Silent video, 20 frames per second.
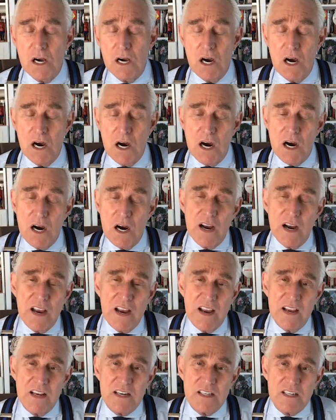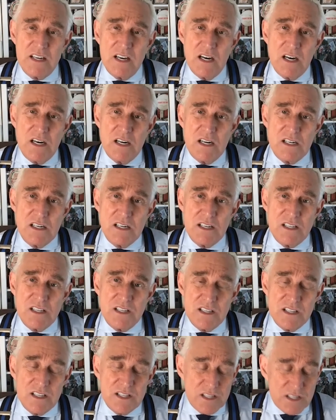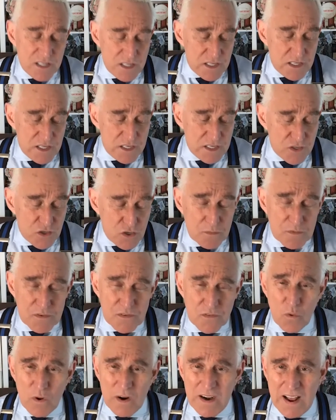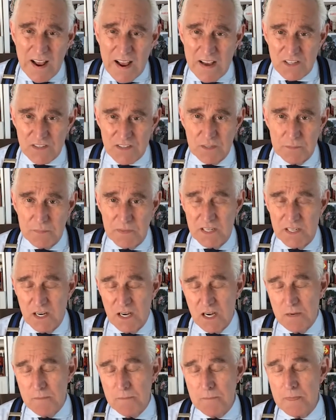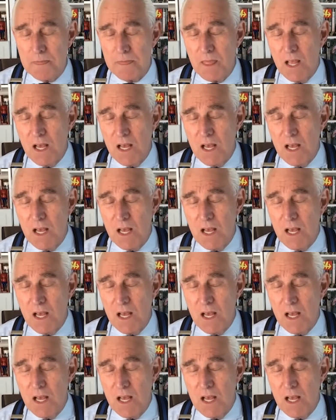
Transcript: And in terms of what has to be done,